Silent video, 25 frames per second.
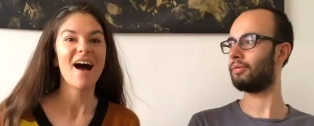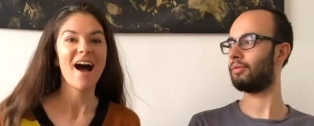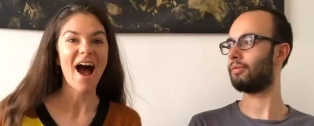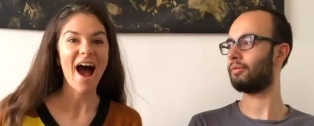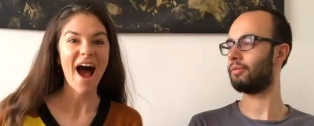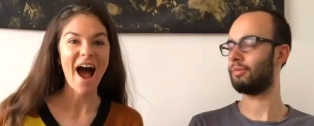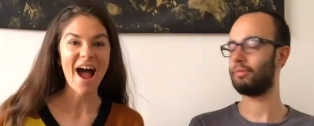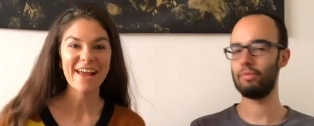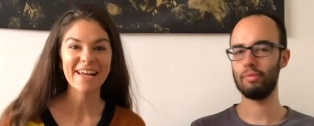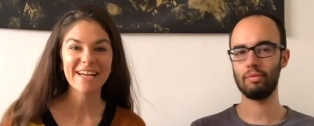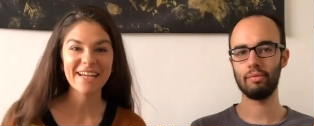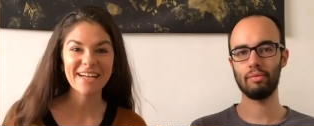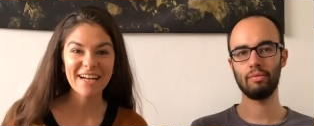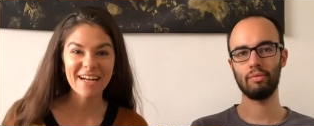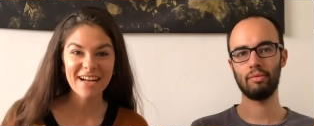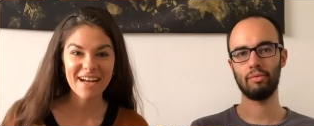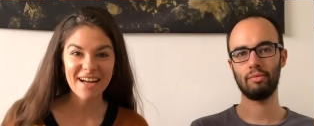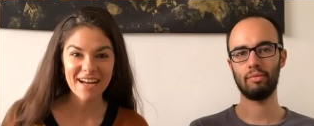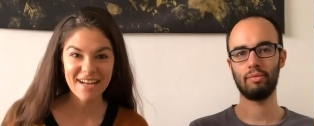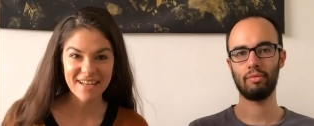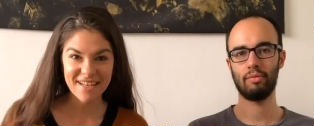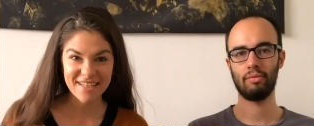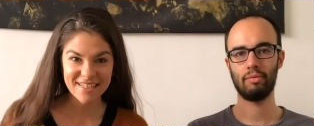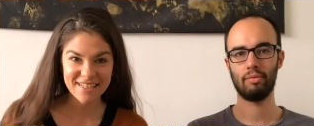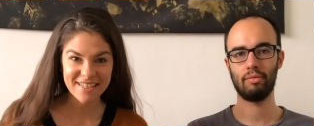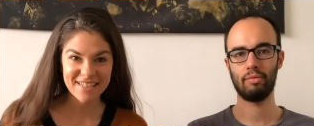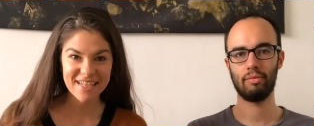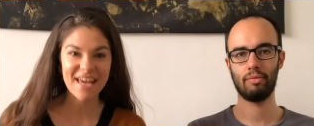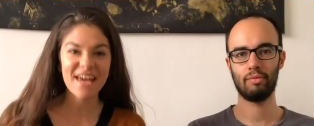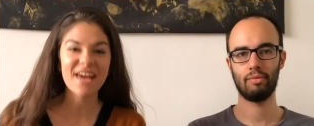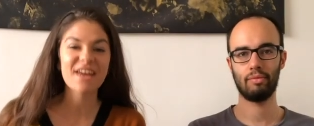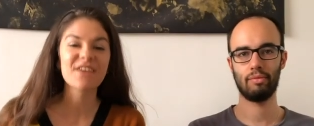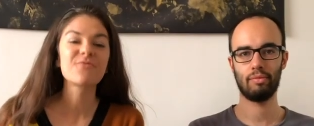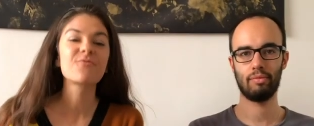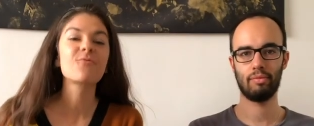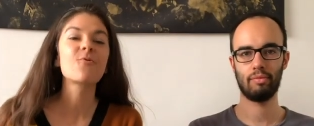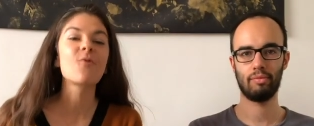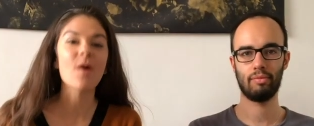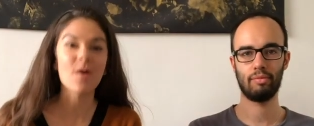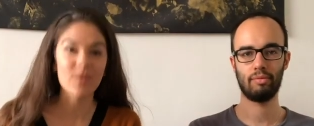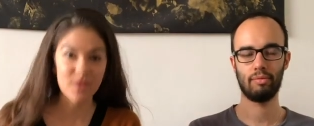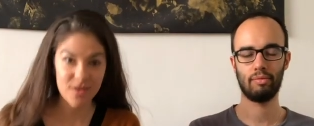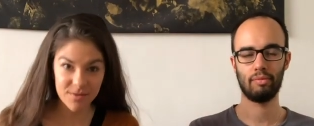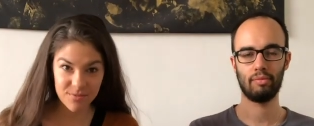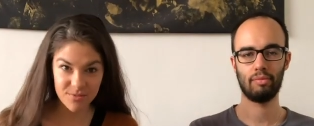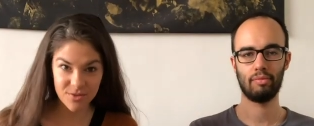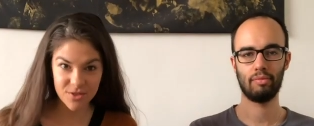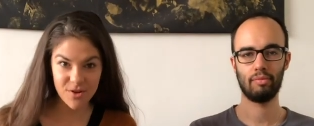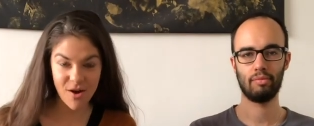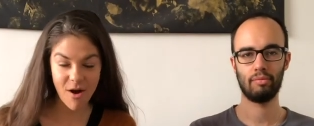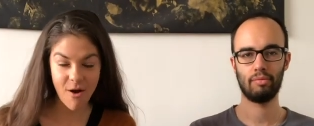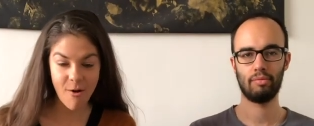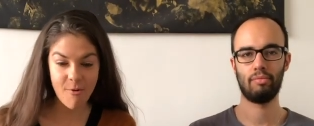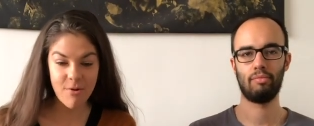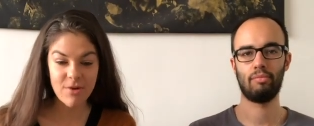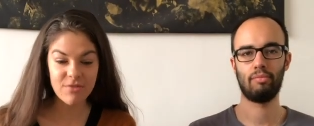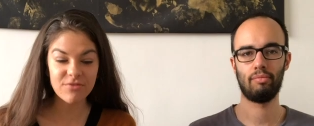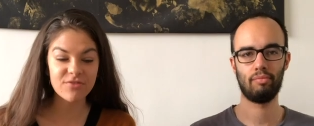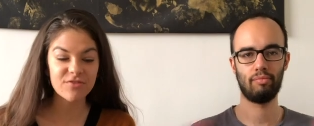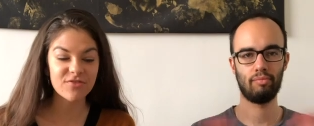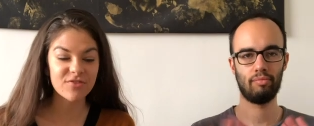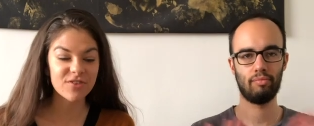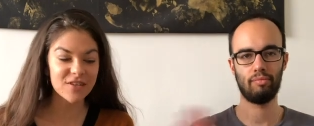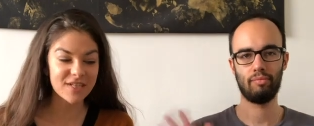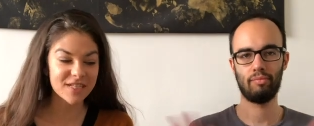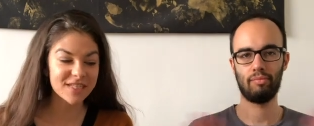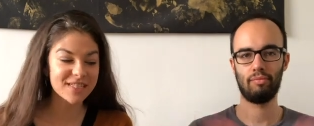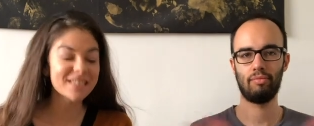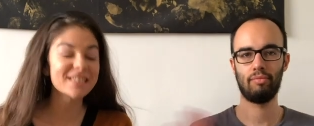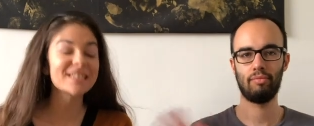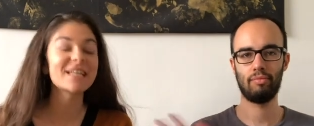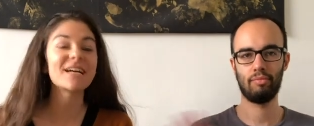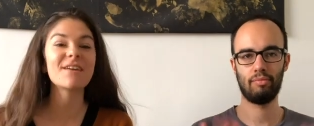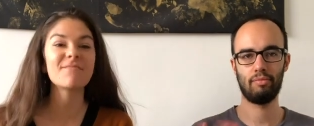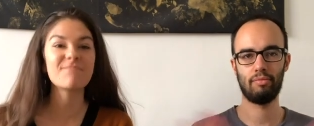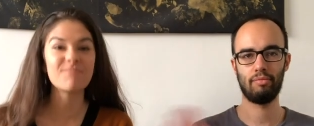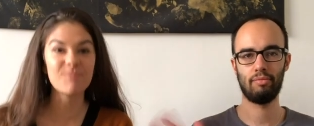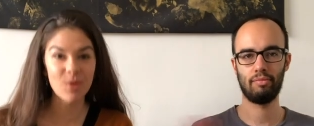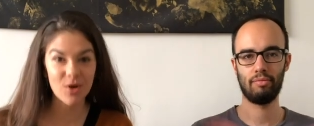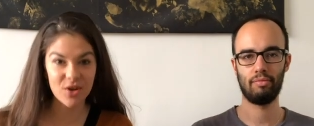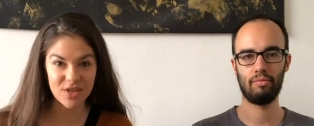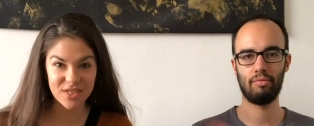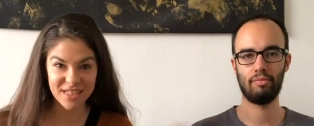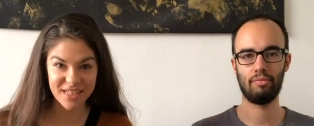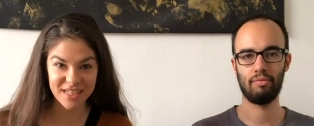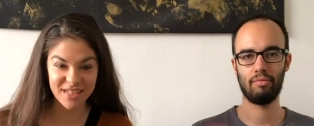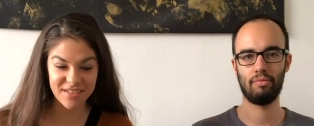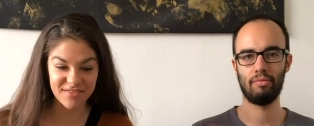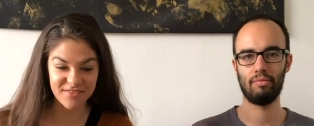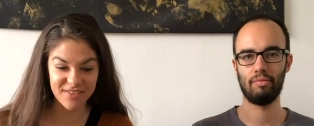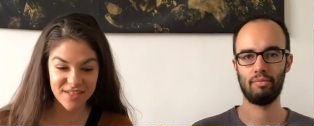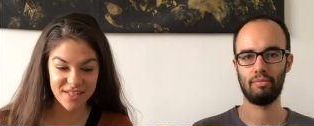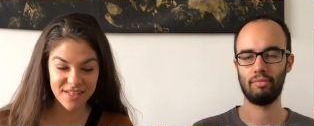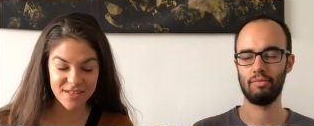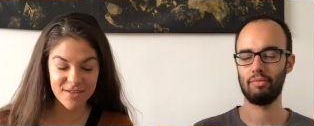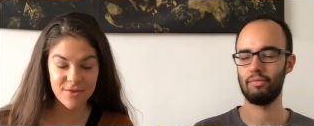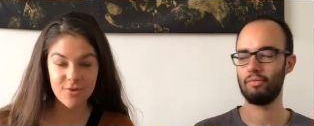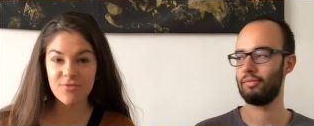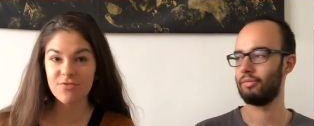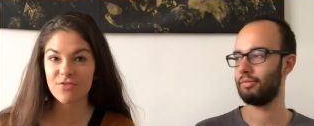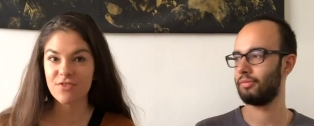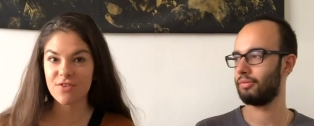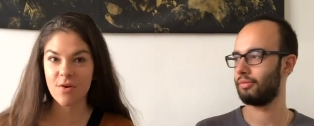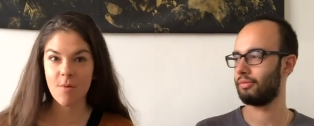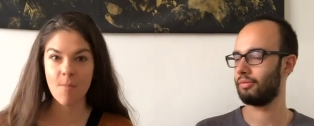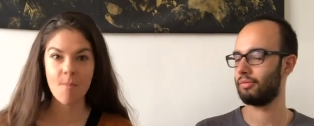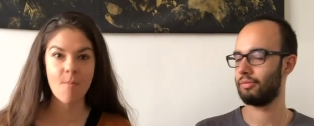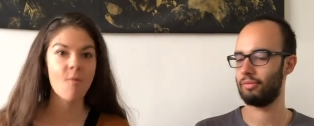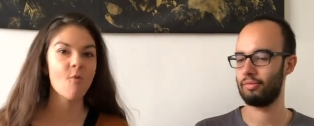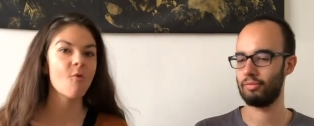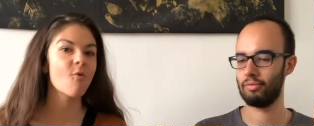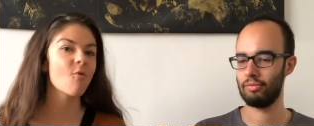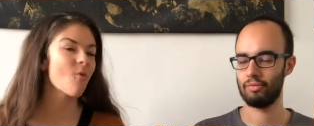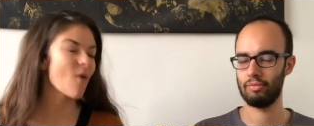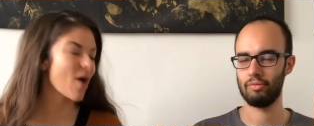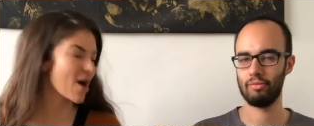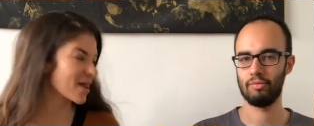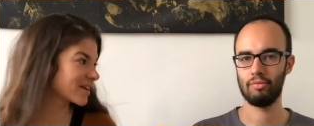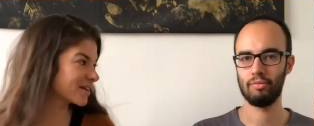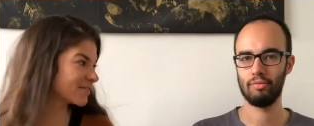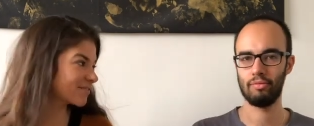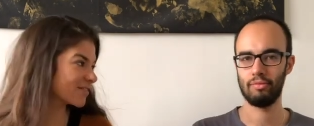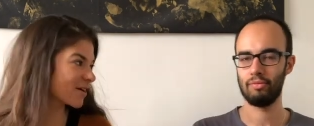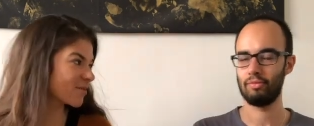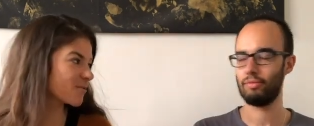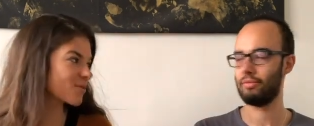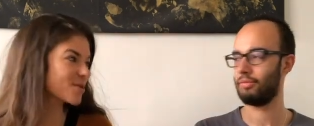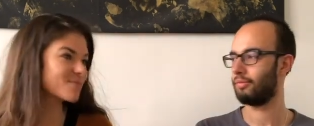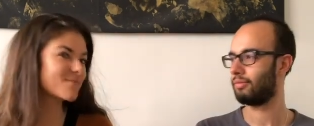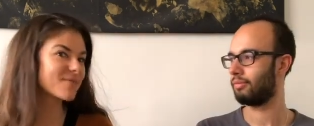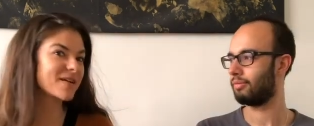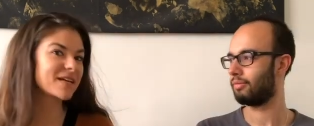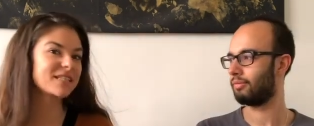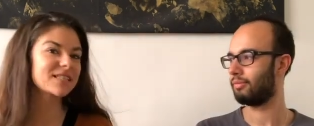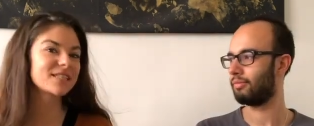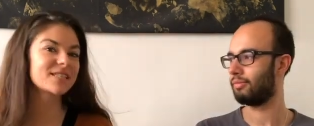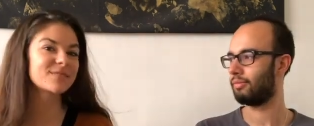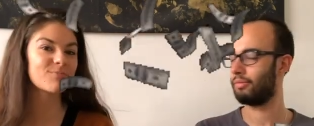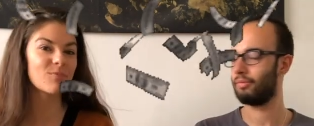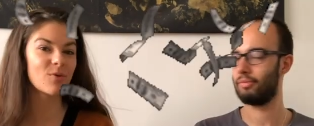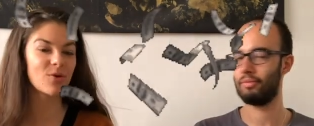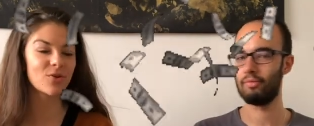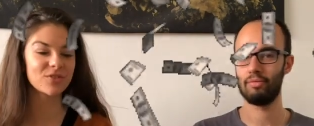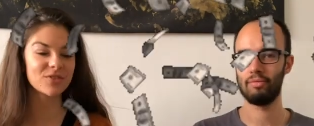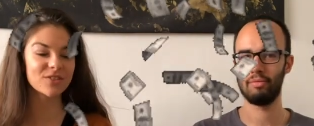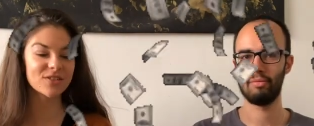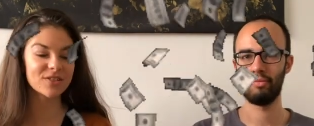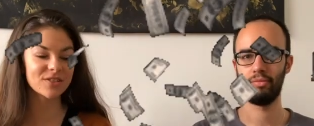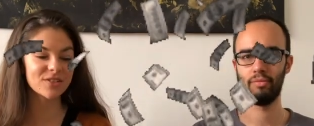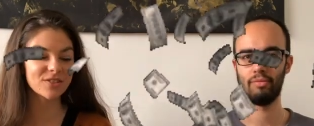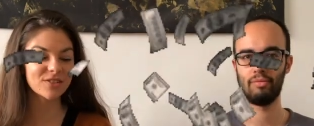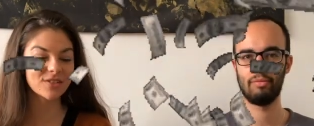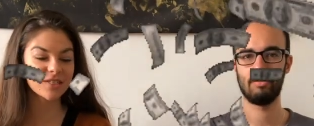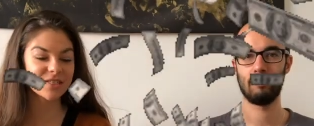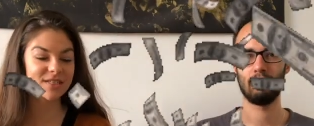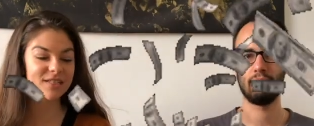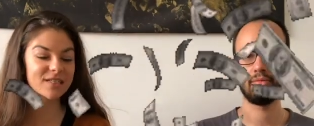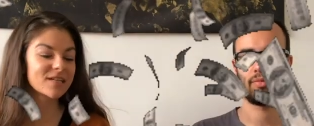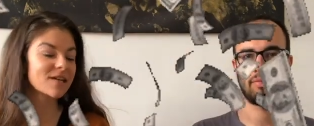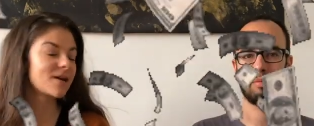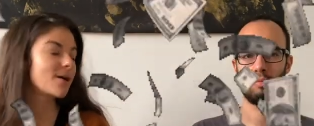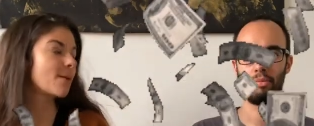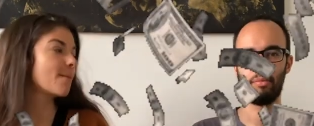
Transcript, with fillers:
Speaker 1: Hi guys, and welcome to our first unboxing video from one of our main sponsors,